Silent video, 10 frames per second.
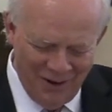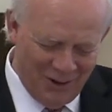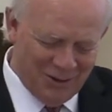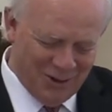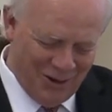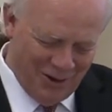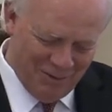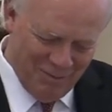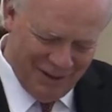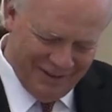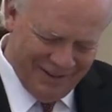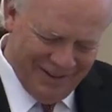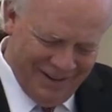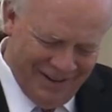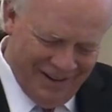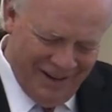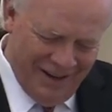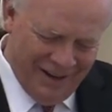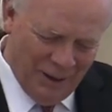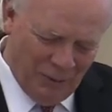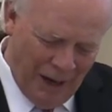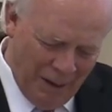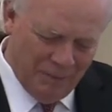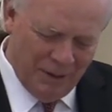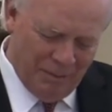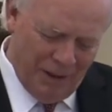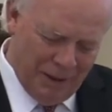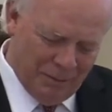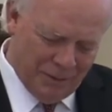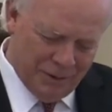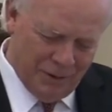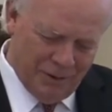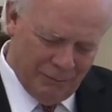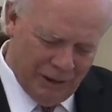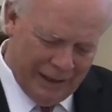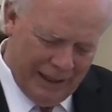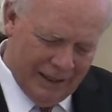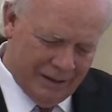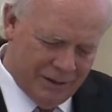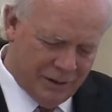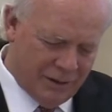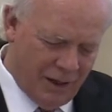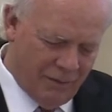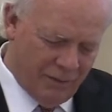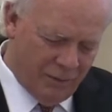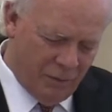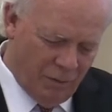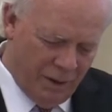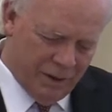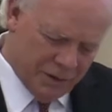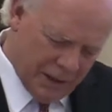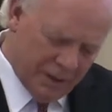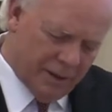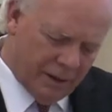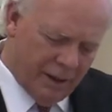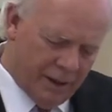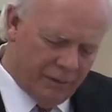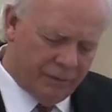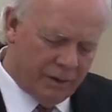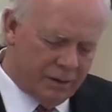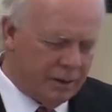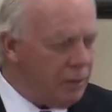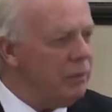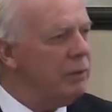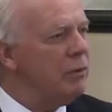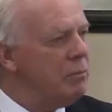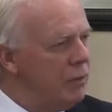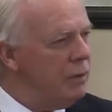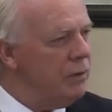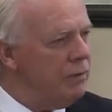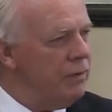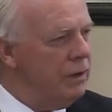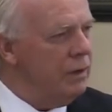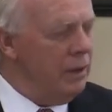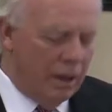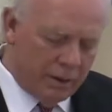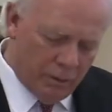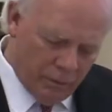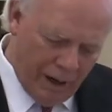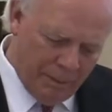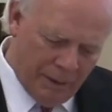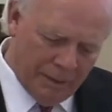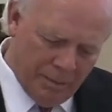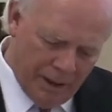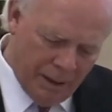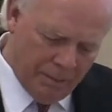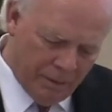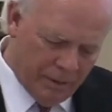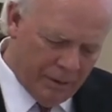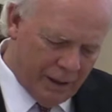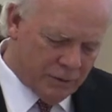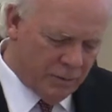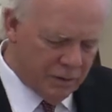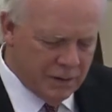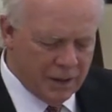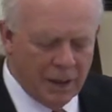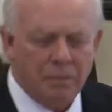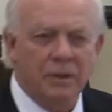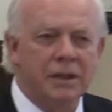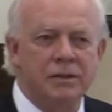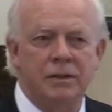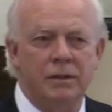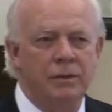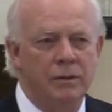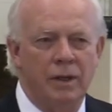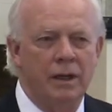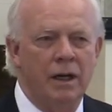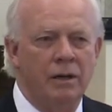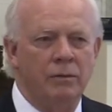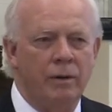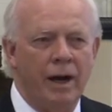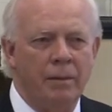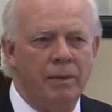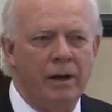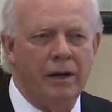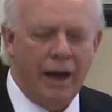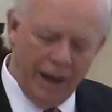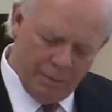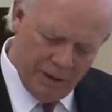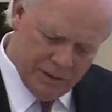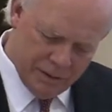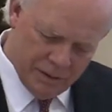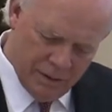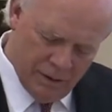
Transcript: hers are, but uh, they're wrapped in paper so that we can't discover what is in the gift until we remove the wrapping paper. And that's what these companies do. They unwrap our habits